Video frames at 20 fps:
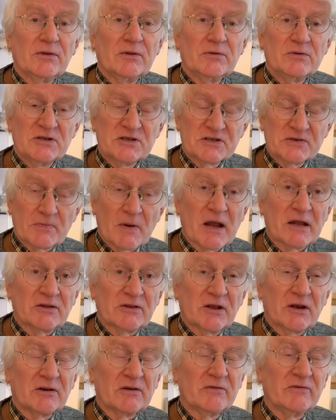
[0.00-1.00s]
despite
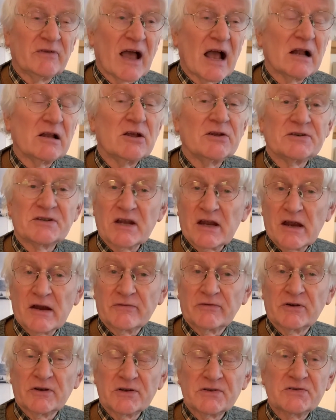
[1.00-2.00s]
their valiant
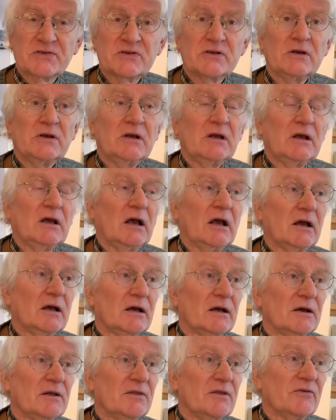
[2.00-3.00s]
efforts,
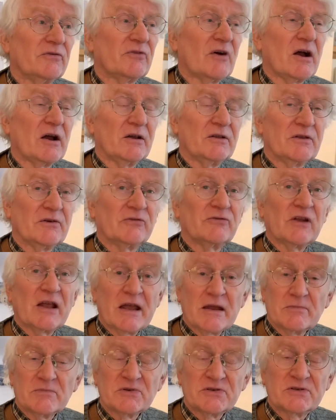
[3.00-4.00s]
the
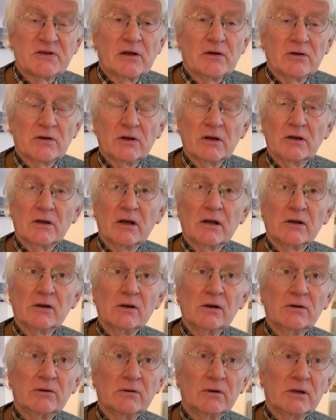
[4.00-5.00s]
flames
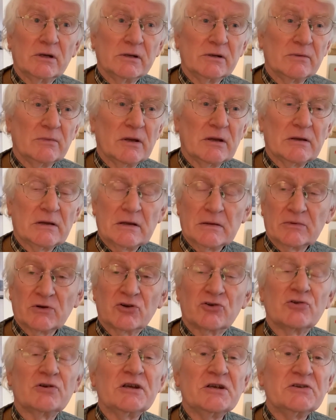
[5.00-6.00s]

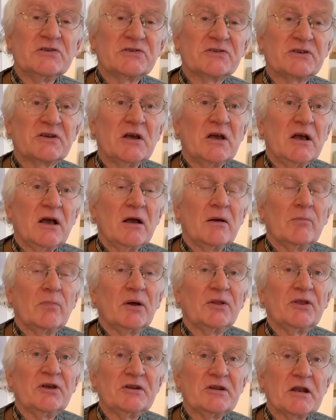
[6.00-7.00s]
increased,
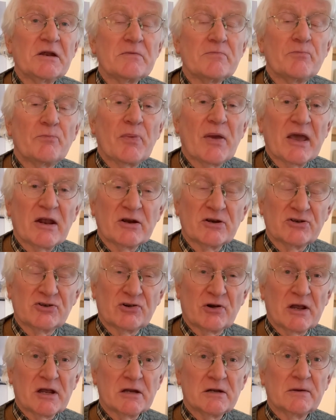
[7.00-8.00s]
but they didn't
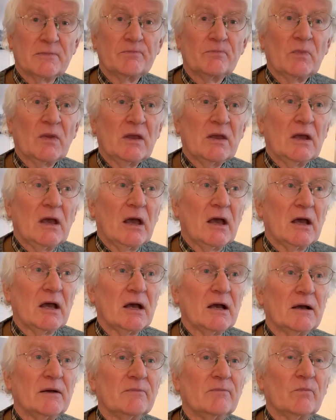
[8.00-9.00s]
penetrate
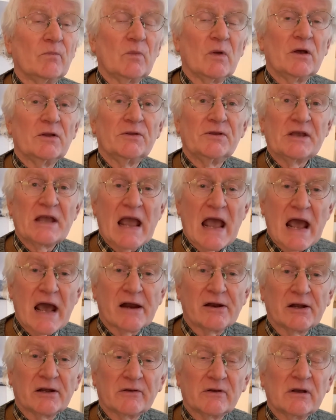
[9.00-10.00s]
the
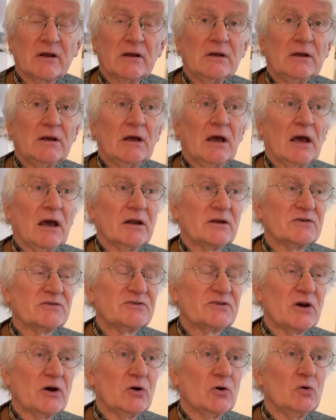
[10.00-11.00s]
attic. And
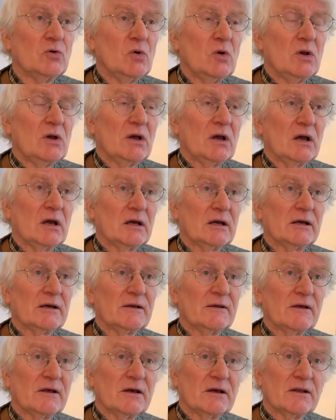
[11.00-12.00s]
so
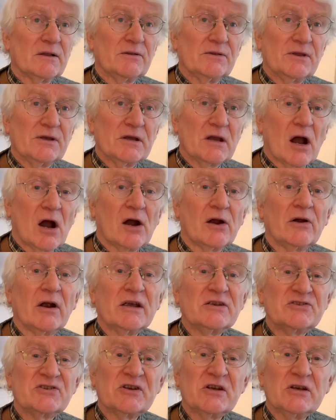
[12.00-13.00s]
the
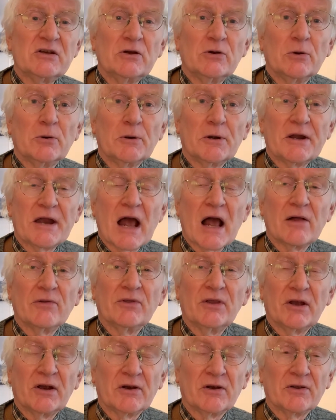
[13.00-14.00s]
RIC who were down
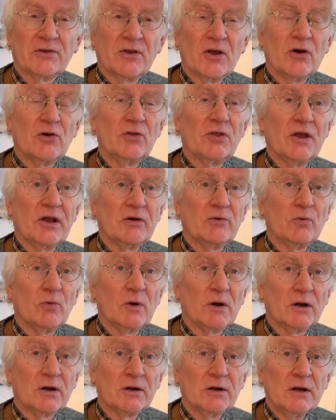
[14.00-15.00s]
there, though they
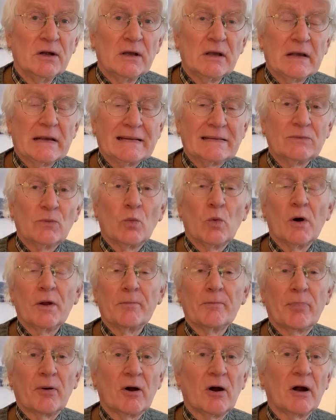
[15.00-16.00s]
were in
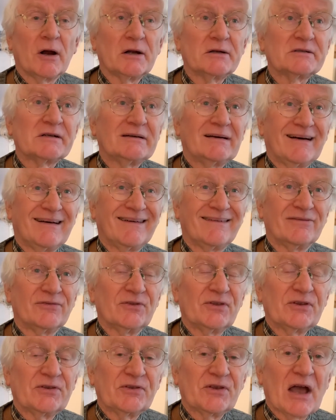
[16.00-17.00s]
one part of
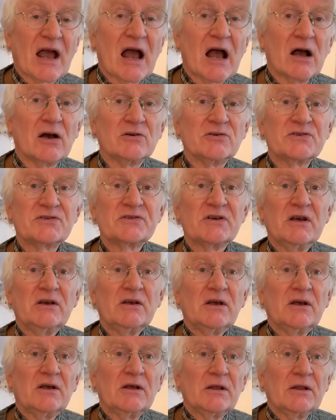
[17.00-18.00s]
the house,
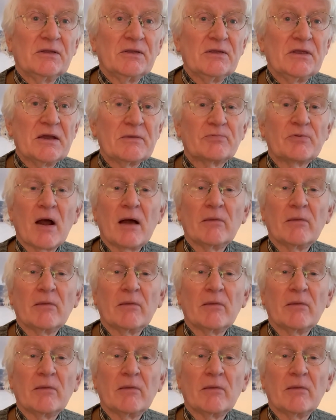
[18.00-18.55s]
they've